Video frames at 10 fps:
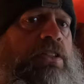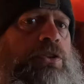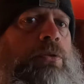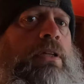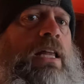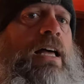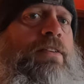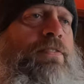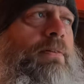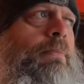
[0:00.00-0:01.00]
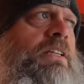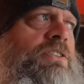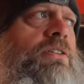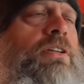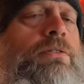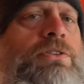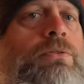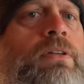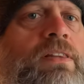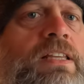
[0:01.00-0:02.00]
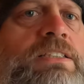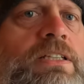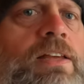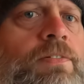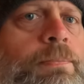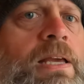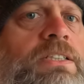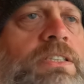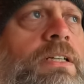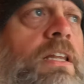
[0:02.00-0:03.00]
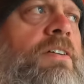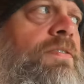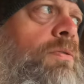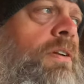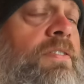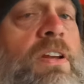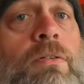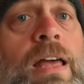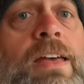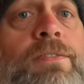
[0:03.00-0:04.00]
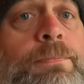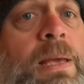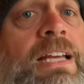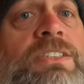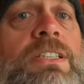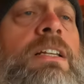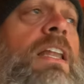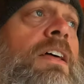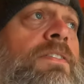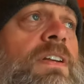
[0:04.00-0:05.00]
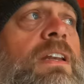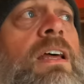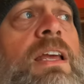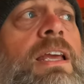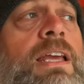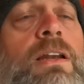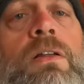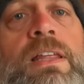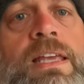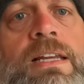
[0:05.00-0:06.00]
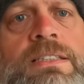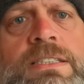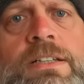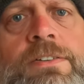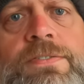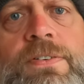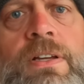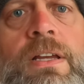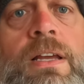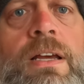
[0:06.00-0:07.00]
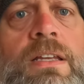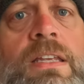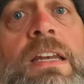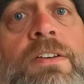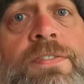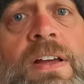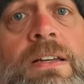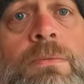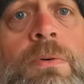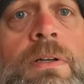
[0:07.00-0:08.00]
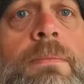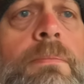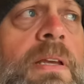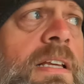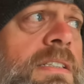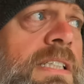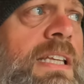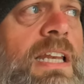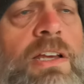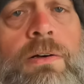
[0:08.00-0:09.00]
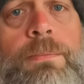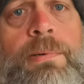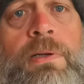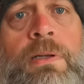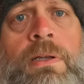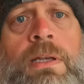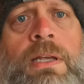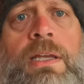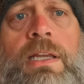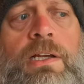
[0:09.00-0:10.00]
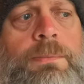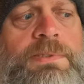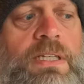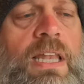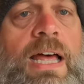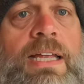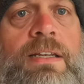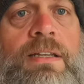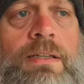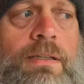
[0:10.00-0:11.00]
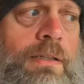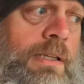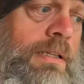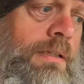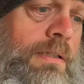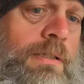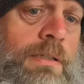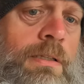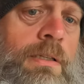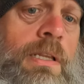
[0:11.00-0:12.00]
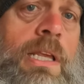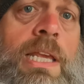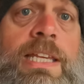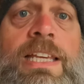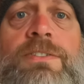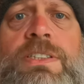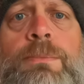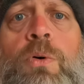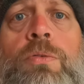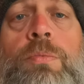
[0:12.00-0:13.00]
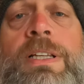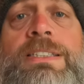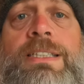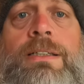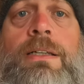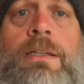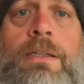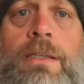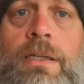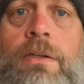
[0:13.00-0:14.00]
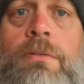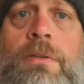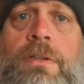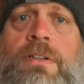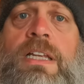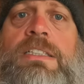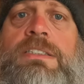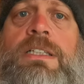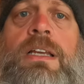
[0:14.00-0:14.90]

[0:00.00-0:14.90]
and enjoy life, and make sure you enjoy the things you have a passion and love for. And if you don't have a passion and love and all that kind of stuff, you need to find one, because it can help. It helps a lot. And it gives you more reason, your